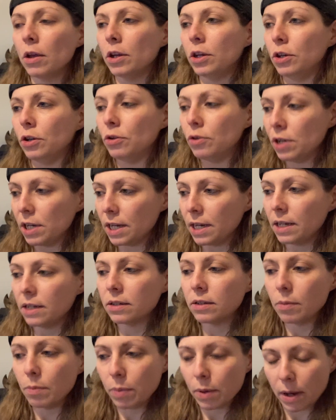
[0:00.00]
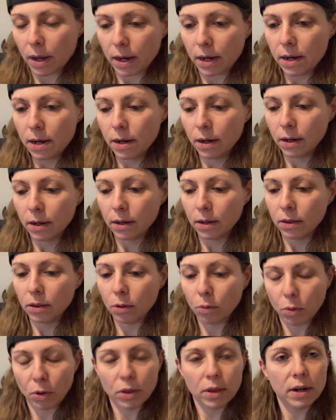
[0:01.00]
You need to be the
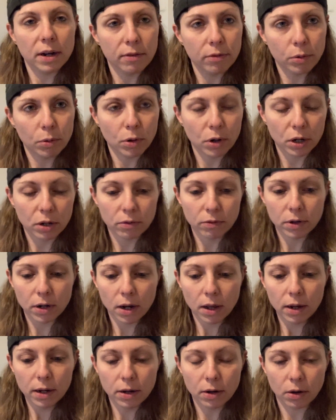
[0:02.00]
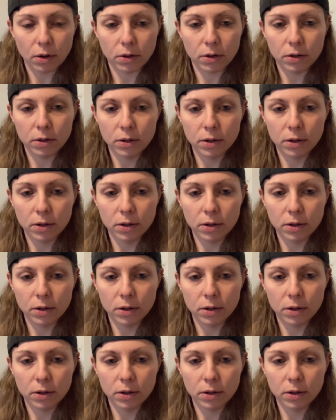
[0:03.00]
one that everyone can rely on,